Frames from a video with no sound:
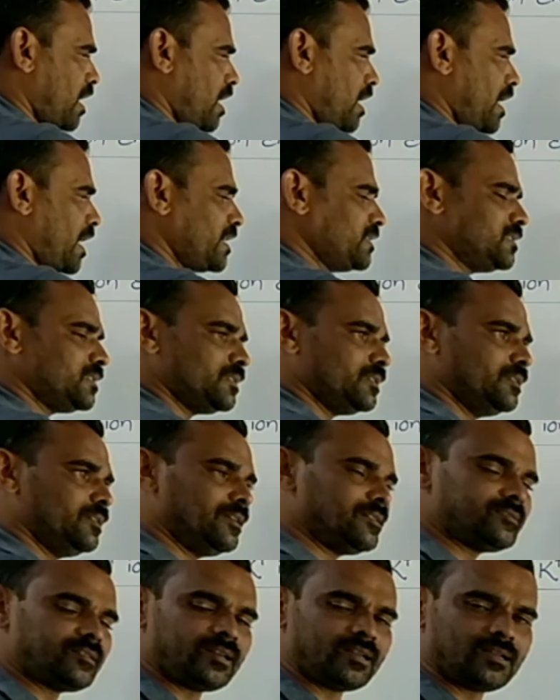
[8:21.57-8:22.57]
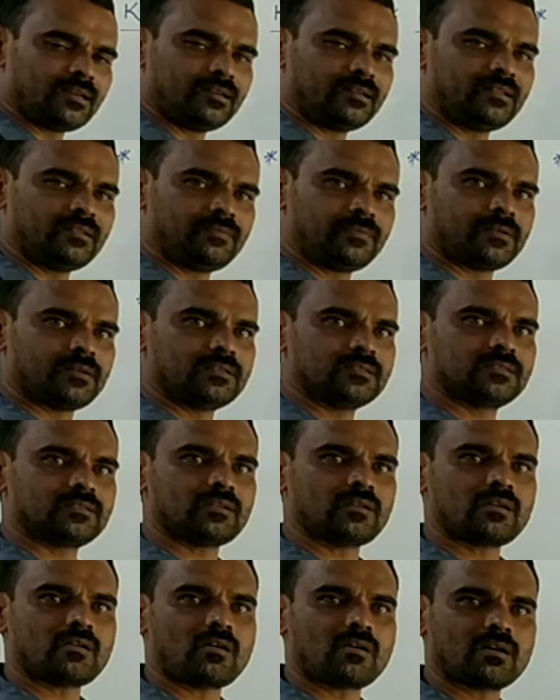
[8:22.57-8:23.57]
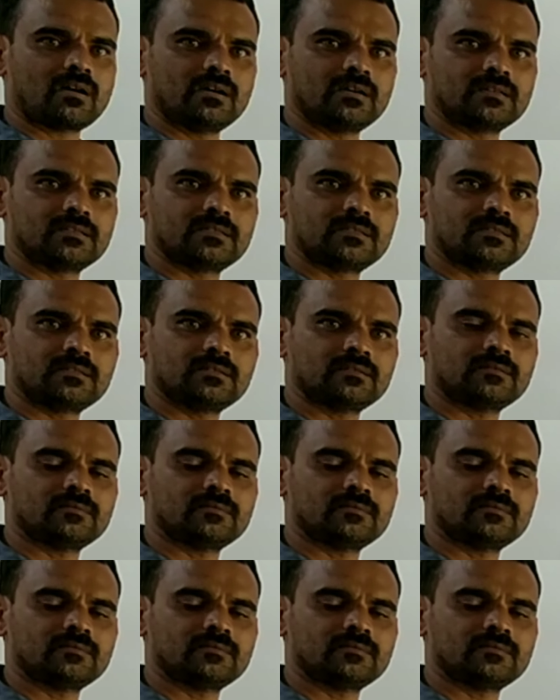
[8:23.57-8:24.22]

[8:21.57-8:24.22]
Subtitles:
As electrical difference occurs,